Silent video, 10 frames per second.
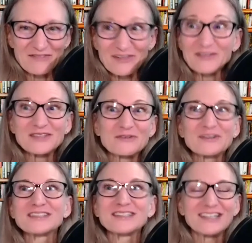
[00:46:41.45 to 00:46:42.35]
What would the
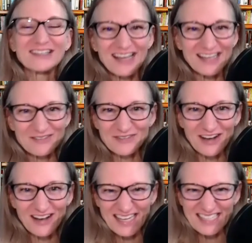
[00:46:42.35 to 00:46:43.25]
world look like if we
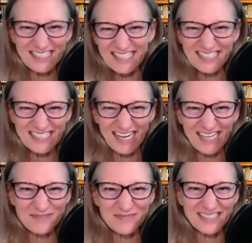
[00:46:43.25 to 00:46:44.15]
all had a teeny
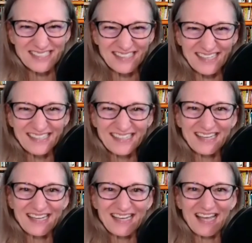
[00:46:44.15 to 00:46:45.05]
tiny amygdala
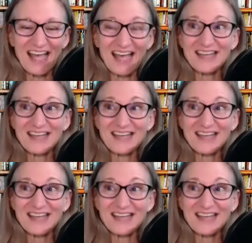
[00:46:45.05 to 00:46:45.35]
and